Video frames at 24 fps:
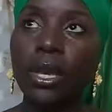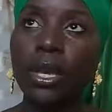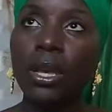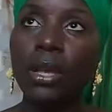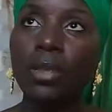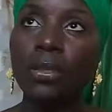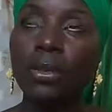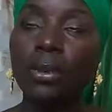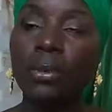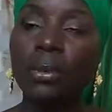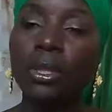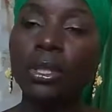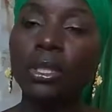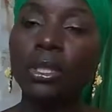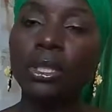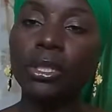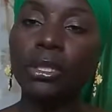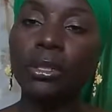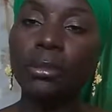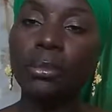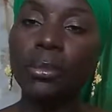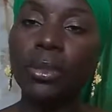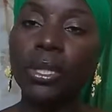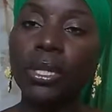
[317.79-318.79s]
and the ability
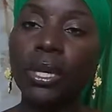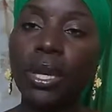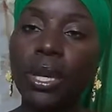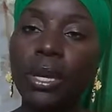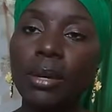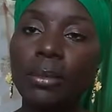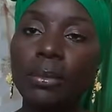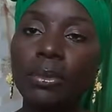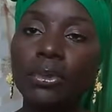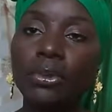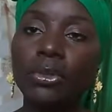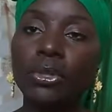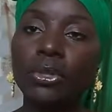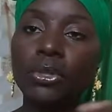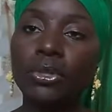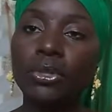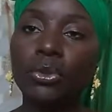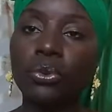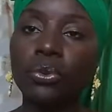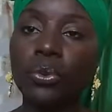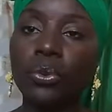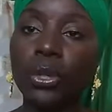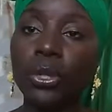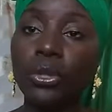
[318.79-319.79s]
to be able to
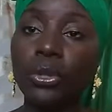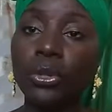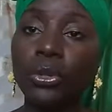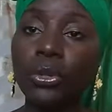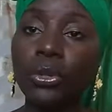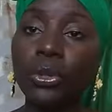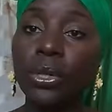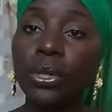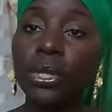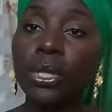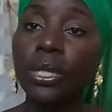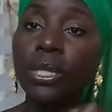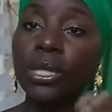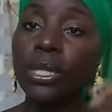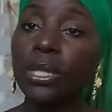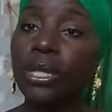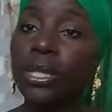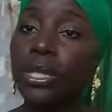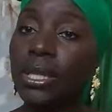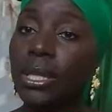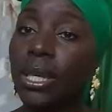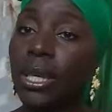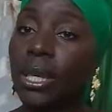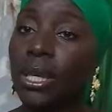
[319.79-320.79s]
surrender, to
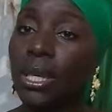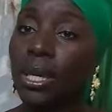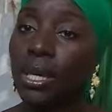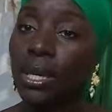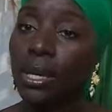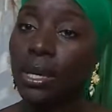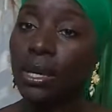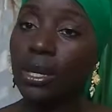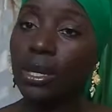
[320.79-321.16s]
say